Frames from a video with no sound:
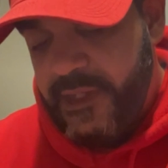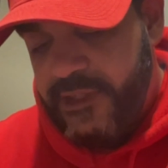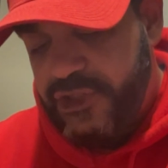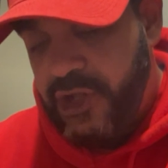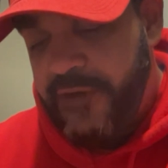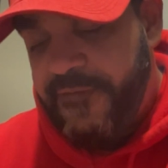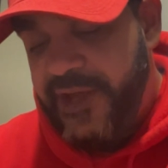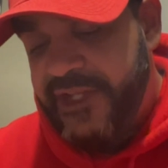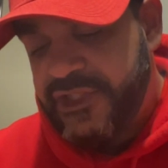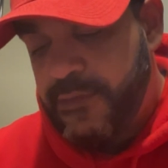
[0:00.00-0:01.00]
started
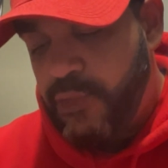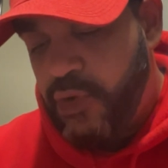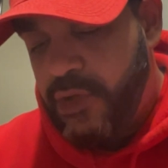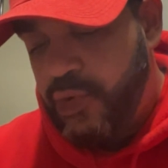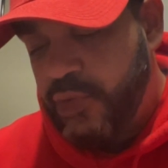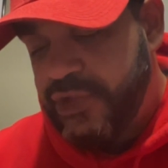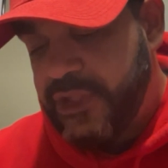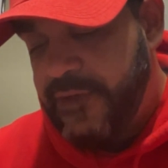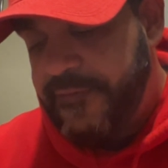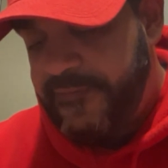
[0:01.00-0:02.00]
finding some more cool
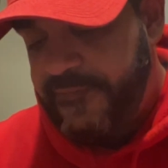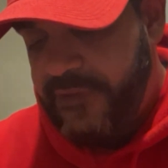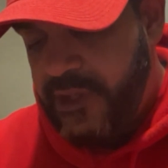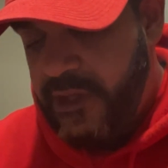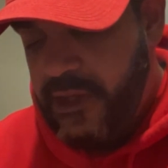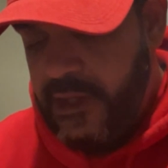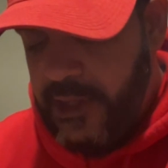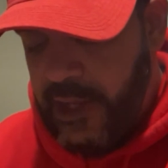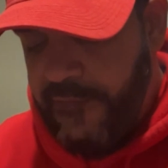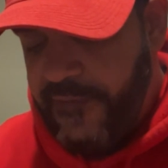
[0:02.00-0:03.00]
stuff.
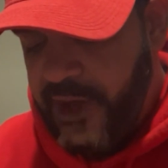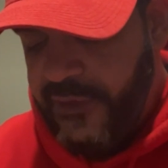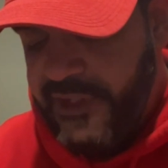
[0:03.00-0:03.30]
I found